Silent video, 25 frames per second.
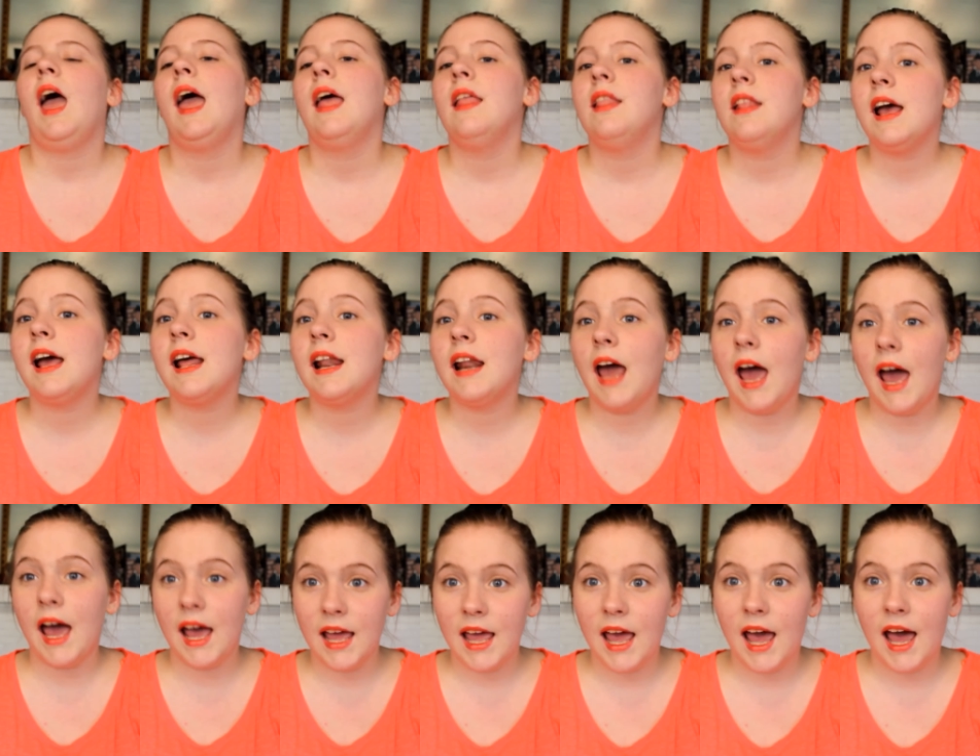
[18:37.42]
and then
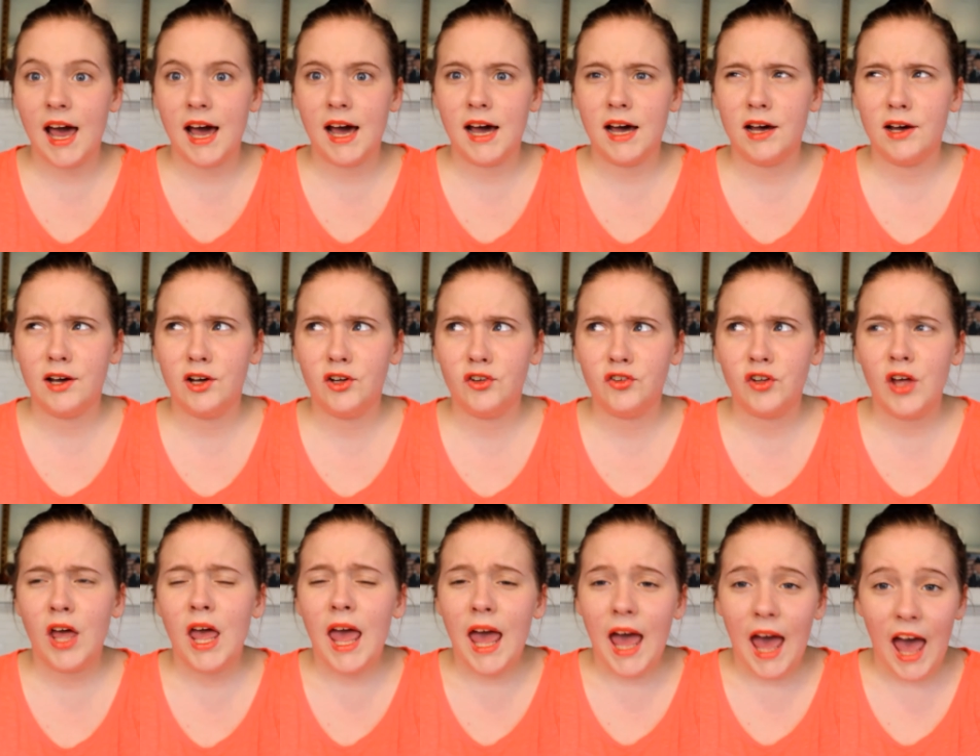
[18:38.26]
I have,
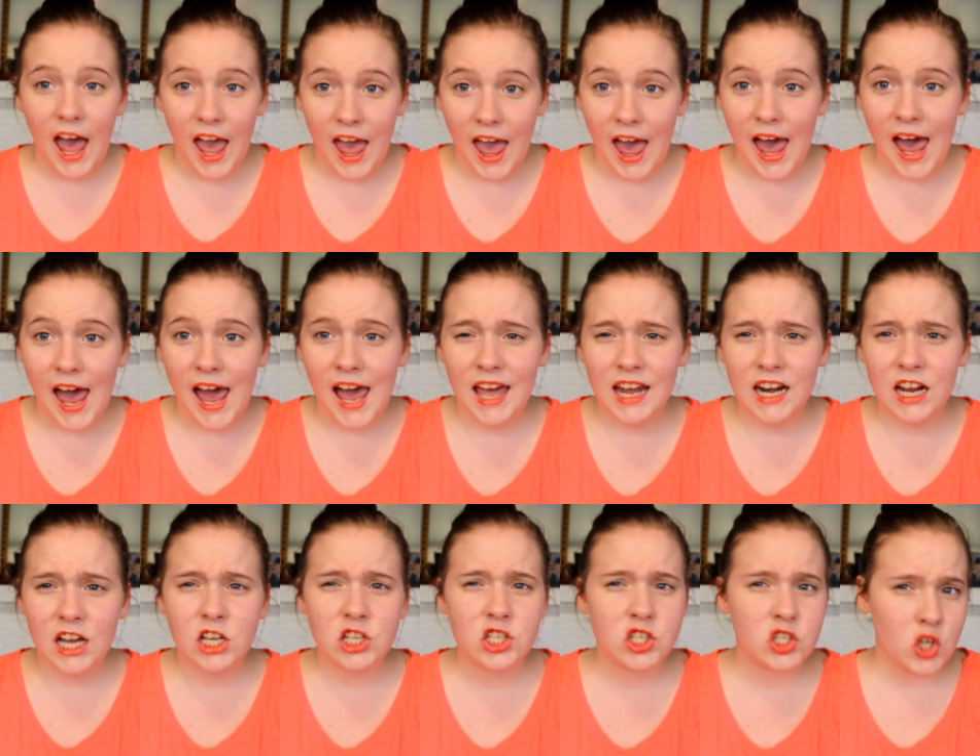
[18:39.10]
I
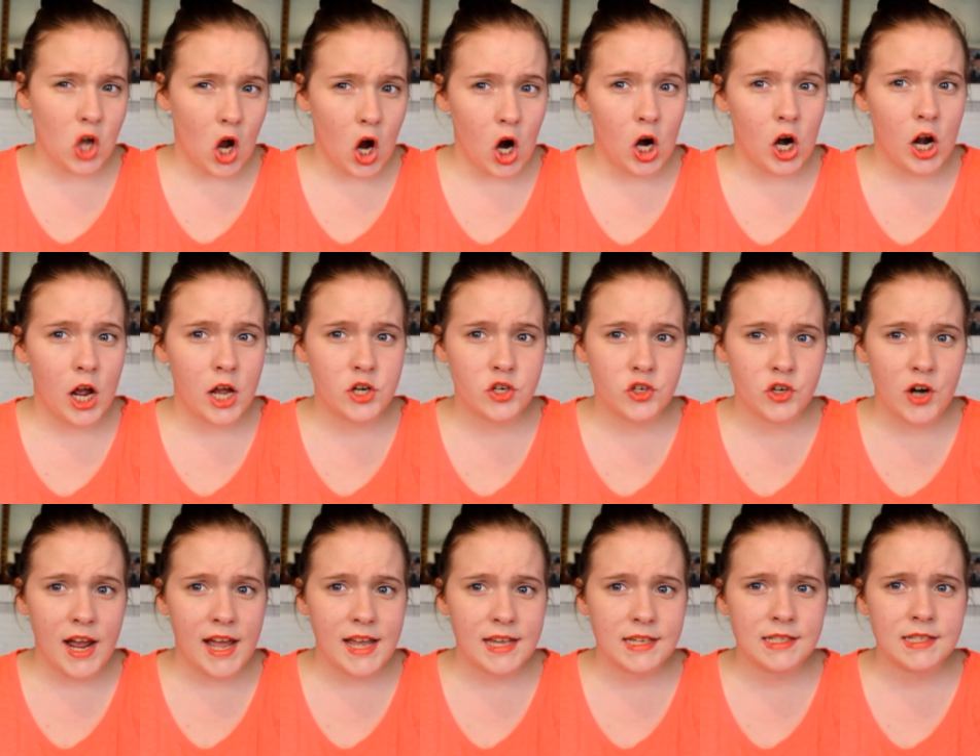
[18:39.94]
had a Zara
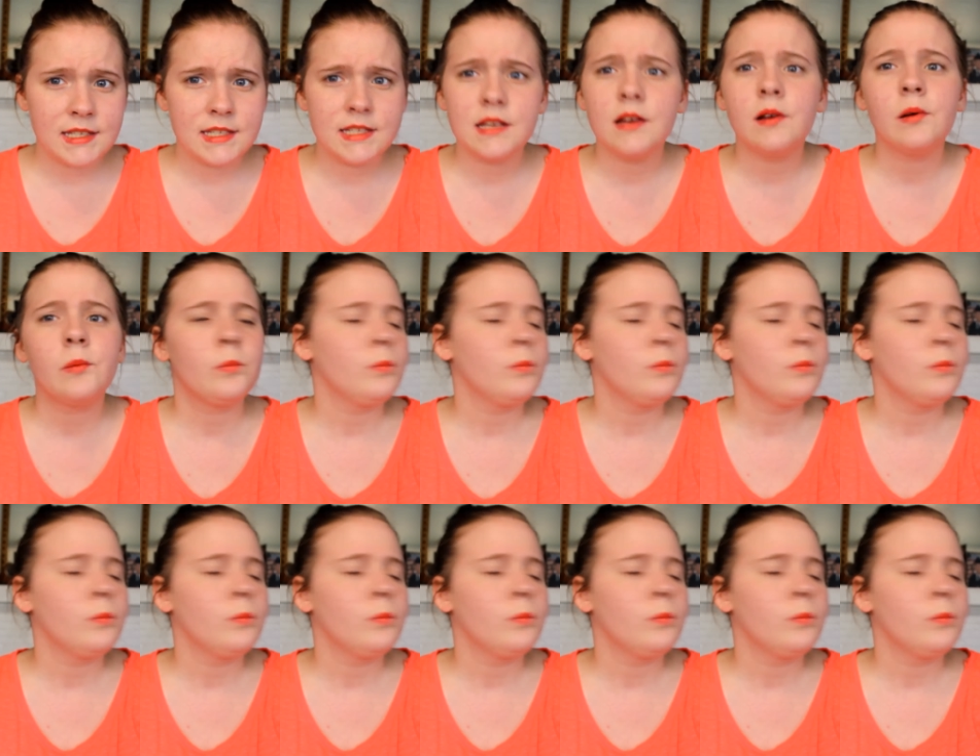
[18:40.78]
dress.